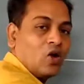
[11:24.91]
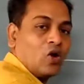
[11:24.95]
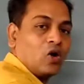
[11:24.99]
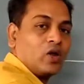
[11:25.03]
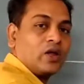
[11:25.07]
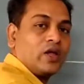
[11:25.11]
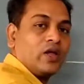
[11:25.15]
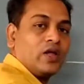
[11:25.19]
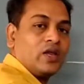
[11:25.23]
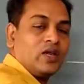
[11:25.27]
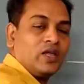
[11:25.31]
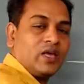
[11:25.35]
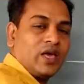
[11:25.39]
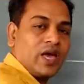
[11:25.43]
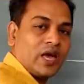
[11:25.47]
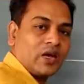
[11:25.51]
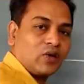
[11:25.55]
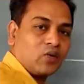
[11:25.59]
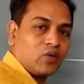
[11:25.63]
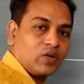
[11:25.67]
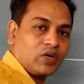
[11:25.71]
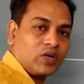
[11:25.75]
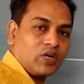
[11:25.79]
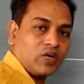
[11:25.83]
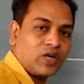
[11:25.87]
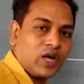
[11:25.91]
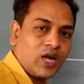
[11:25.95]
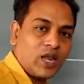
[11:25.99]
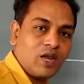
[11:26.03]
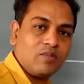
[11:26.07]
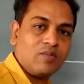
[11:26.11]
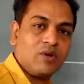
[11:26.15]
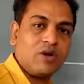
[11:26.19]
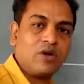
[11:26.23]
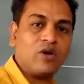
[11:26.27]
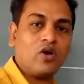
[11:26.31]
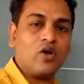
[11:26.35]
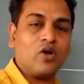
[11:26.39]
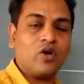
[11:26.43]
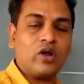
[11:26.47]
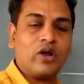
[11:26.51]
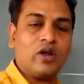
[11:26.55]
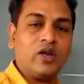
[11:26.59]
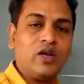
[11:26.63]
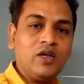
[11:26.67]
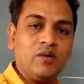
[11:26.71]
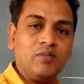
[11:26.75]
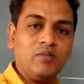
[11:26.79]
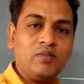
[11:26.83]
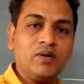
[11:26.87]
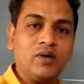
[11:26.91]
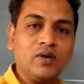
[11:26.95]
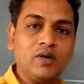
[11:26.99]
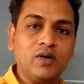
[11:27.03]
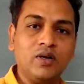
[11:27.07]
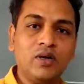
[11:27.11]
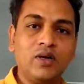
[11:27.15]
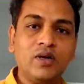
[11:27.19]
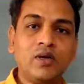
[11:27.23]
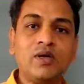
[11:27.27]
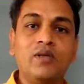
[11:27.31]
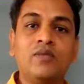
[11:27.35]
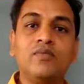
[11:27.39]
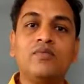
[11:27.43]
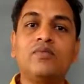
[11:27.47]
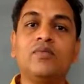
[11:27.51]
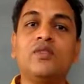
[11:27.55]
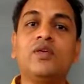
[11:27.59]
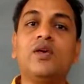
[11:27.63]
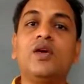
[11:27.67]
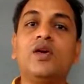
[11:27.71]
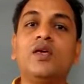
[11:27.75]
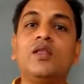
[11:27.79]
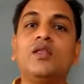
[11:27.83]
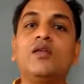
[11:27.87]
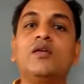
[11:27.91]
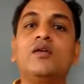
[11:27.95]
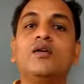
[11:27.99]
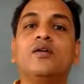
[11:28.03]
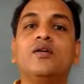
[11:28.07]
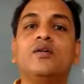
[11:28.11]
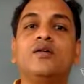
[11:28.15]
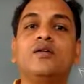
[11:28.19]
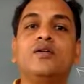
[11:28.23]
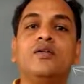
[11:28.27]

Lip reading: or any aquatic animal or any bird, there,